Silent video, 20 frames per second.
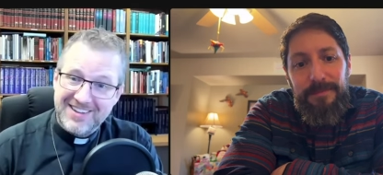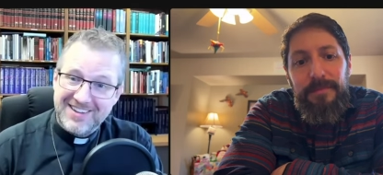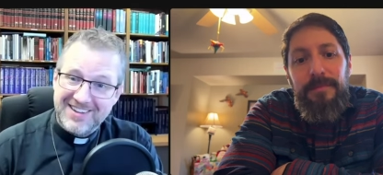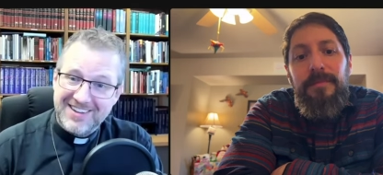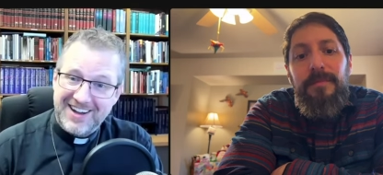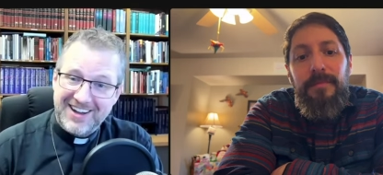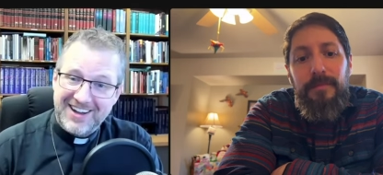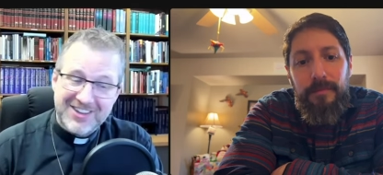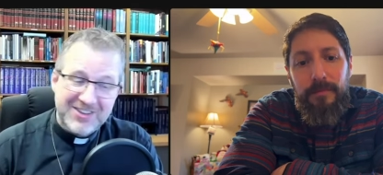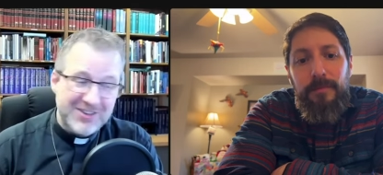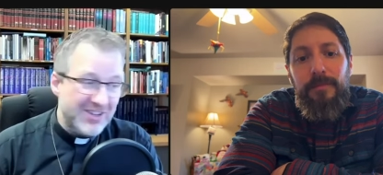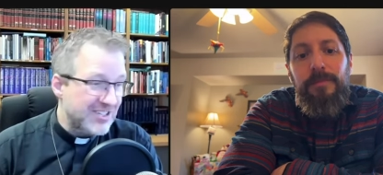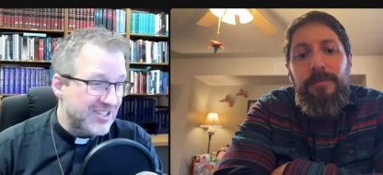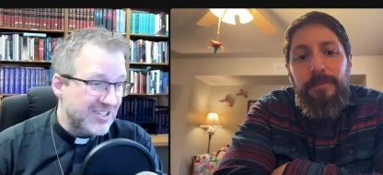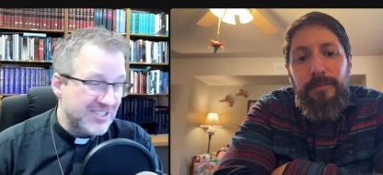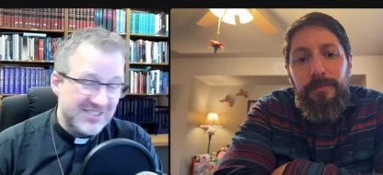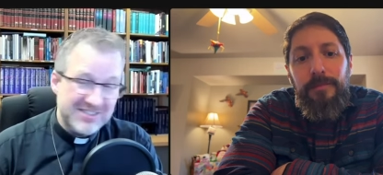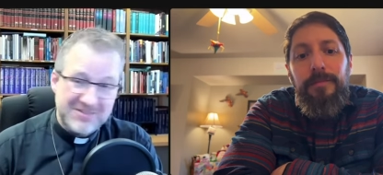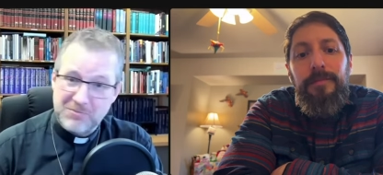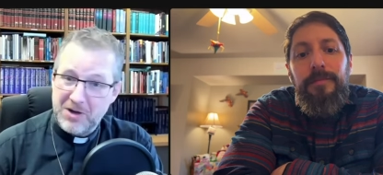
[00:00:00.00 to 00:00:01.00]
Speaker 1: uh, you can
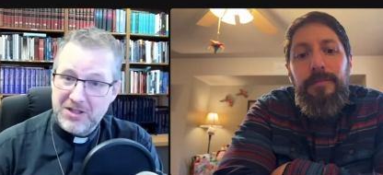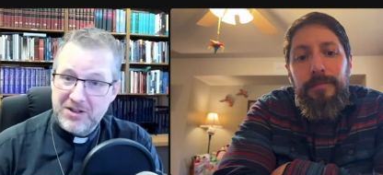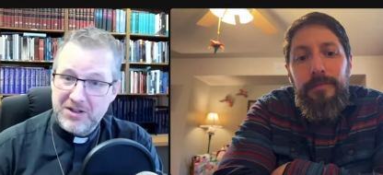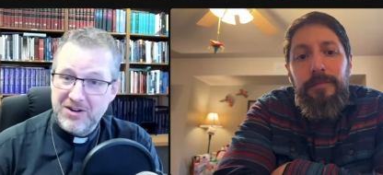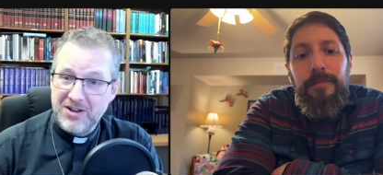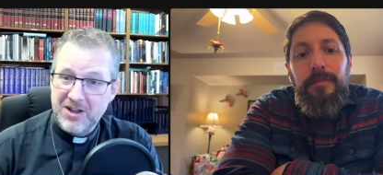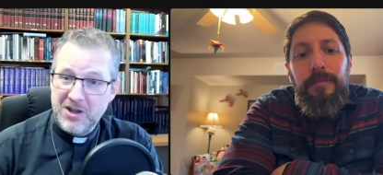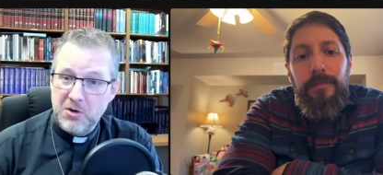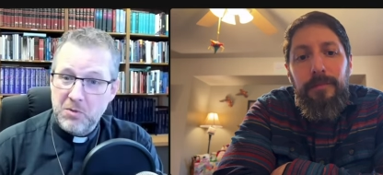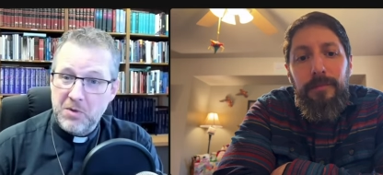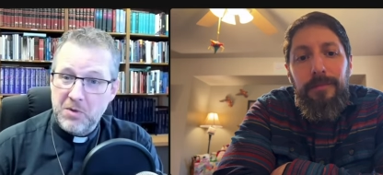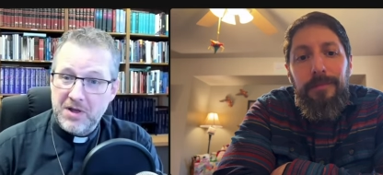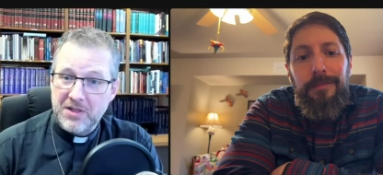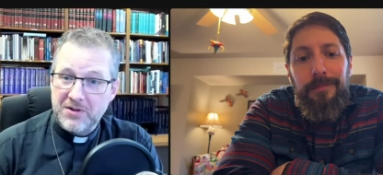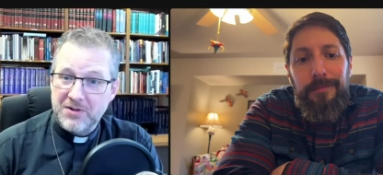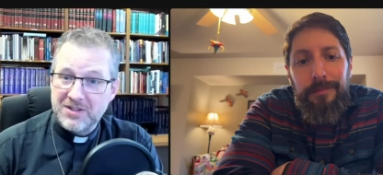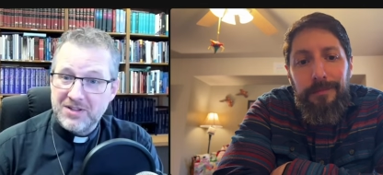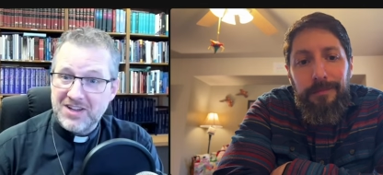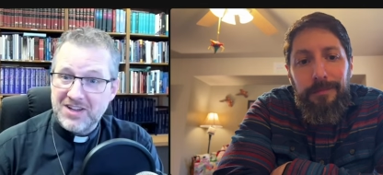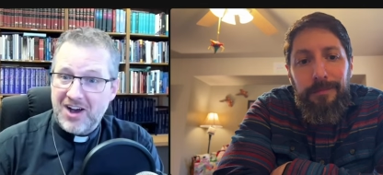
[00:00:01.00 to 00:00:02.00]
just whether whether
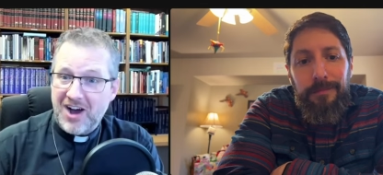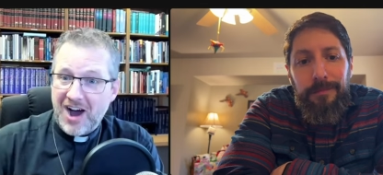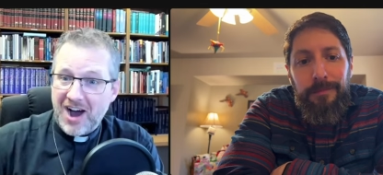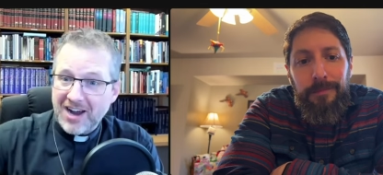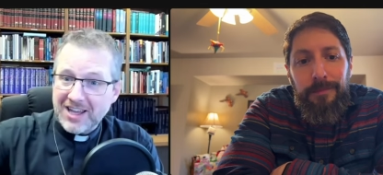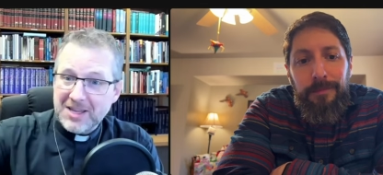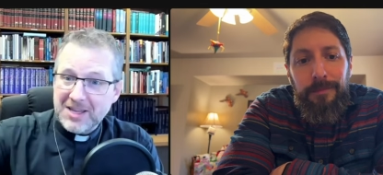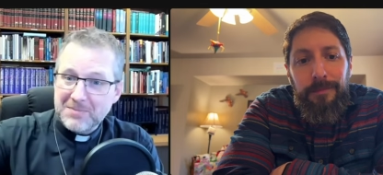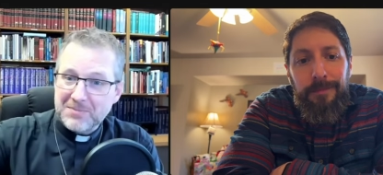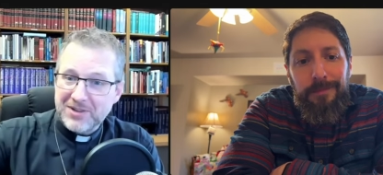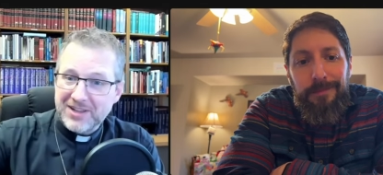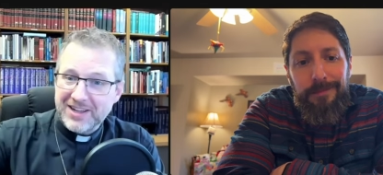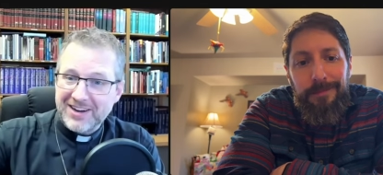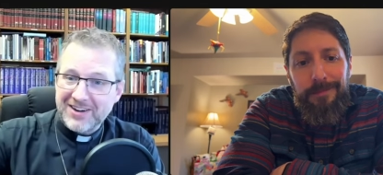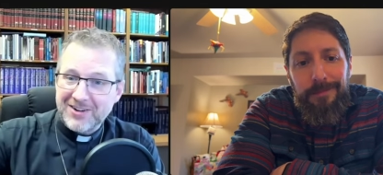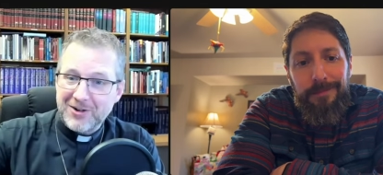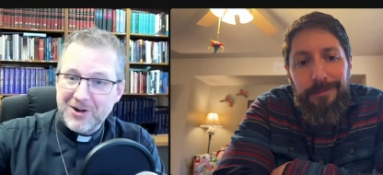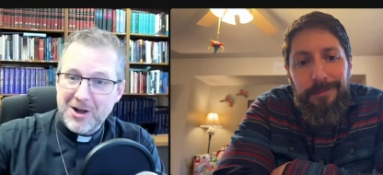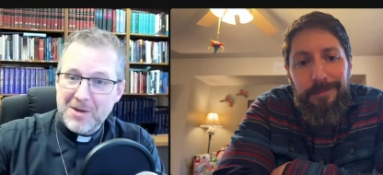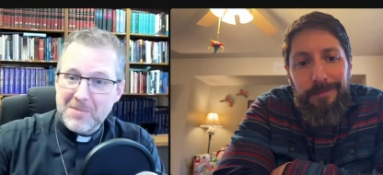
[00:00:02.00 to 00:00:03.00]
it's a hockey player
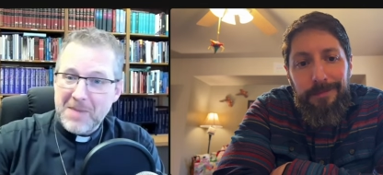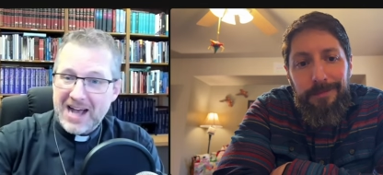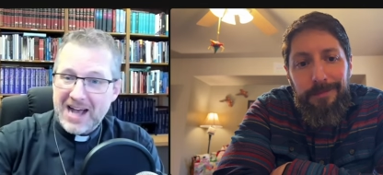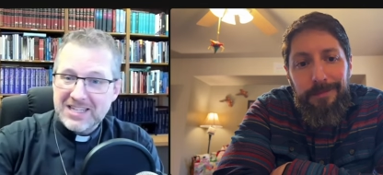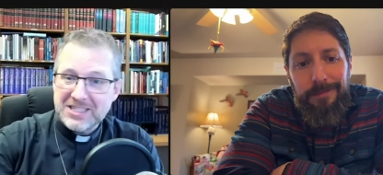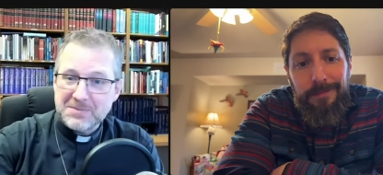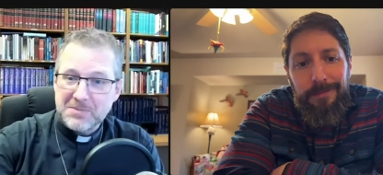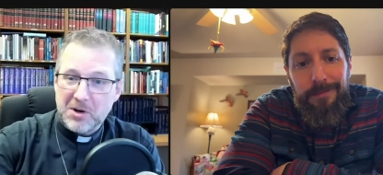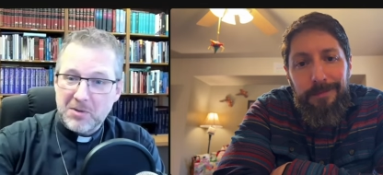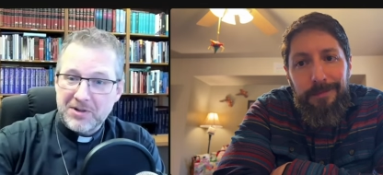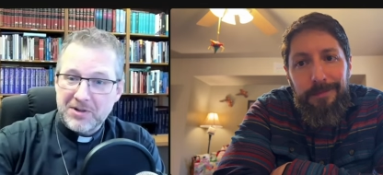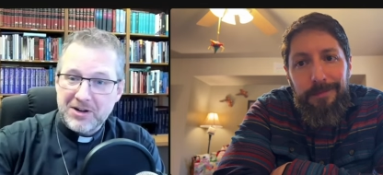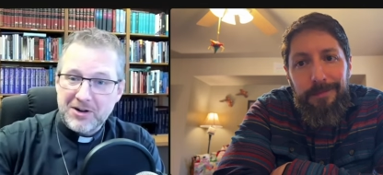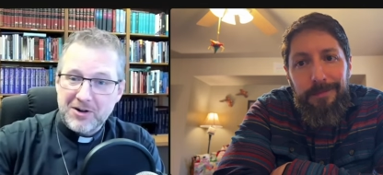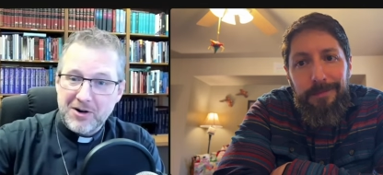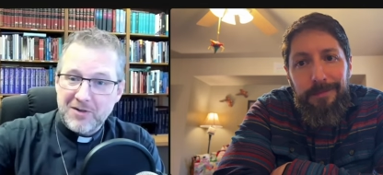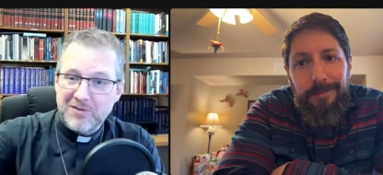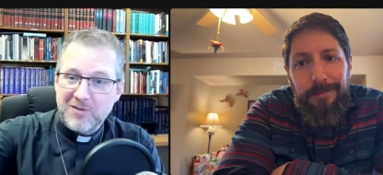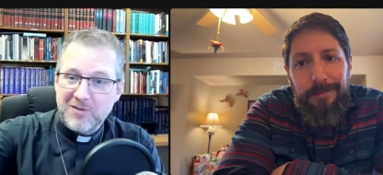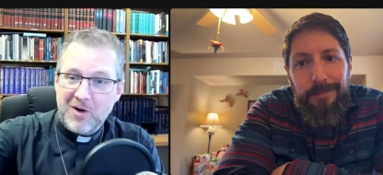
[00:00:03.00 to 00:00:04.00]
or a basketball player or a
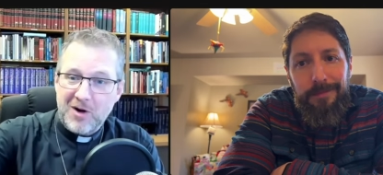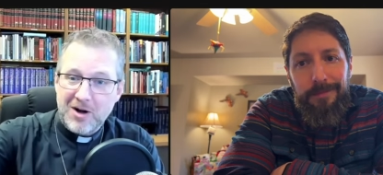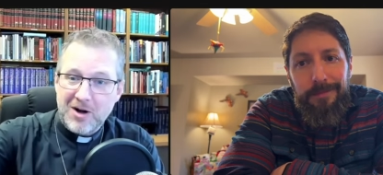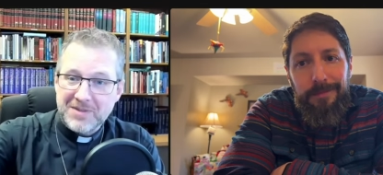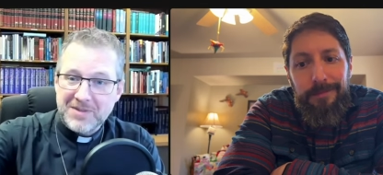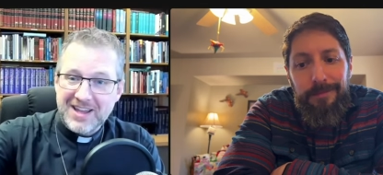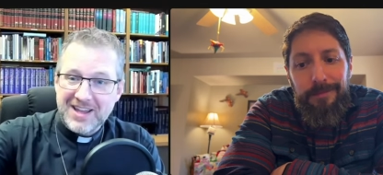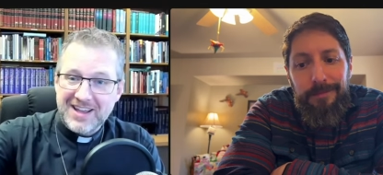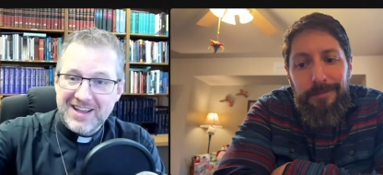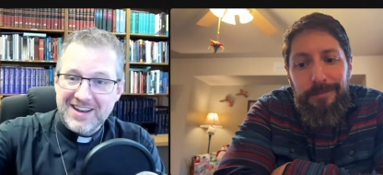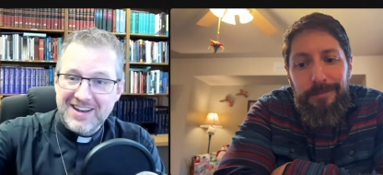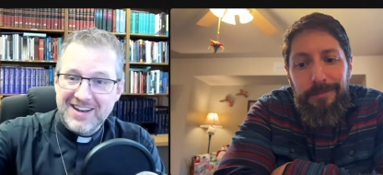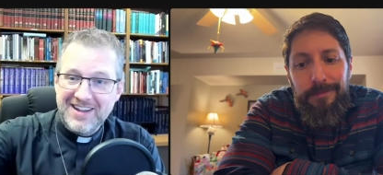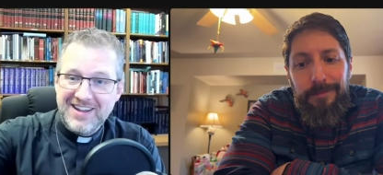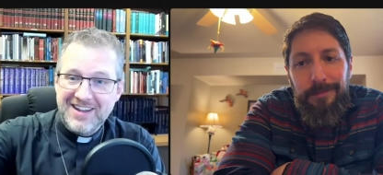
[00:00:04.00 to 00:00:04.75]
farm kid,